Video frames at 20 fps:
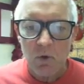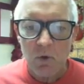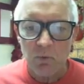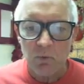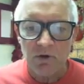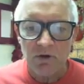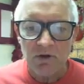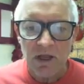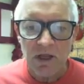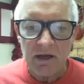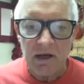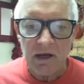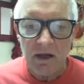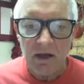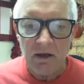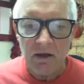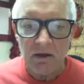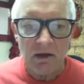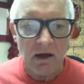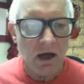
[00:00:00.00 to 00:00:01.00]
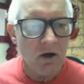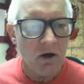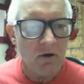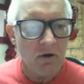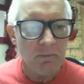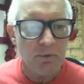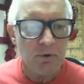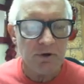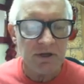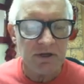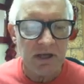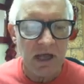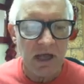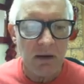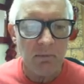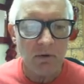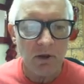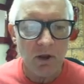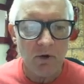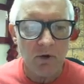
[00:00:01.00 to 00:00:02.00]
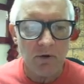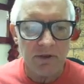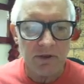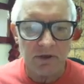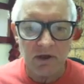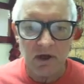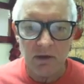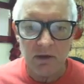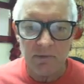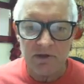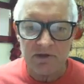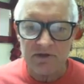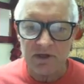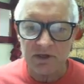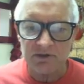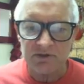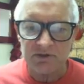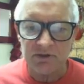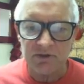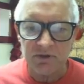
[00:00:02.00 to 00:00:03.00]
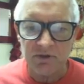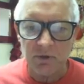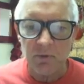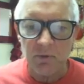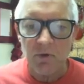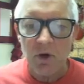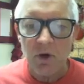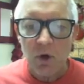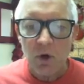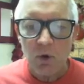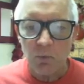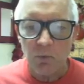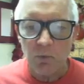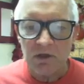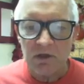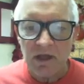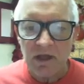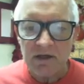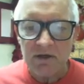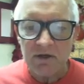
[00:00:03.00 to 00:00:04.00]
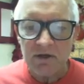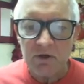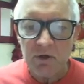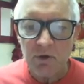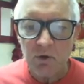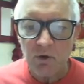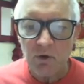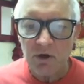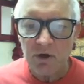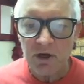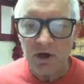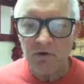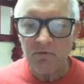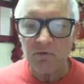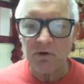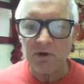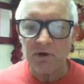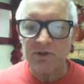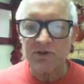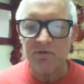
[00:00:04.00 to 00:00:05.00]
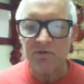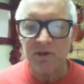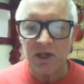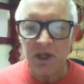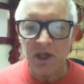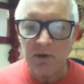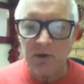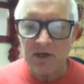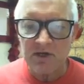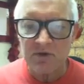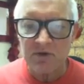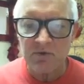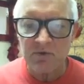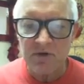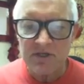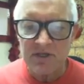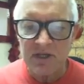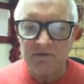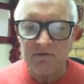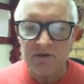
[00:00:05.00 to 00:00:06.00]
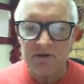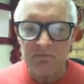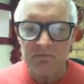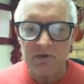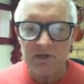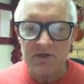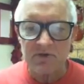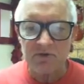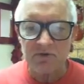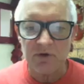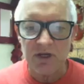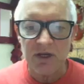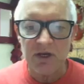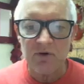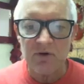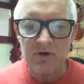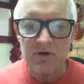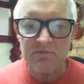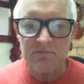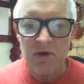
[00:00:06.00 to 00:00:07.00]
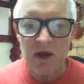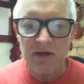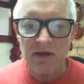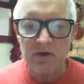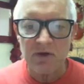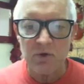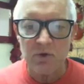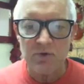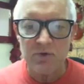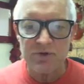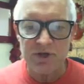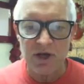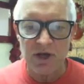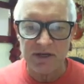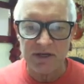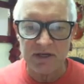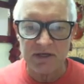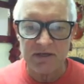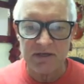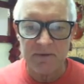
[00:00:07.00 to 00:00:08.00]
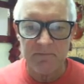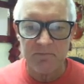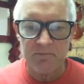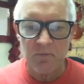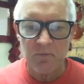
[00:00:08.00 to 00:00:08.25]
I'll put it down below in the comment section too. Related to your coverage of the MH370 mystery, here is my news on it.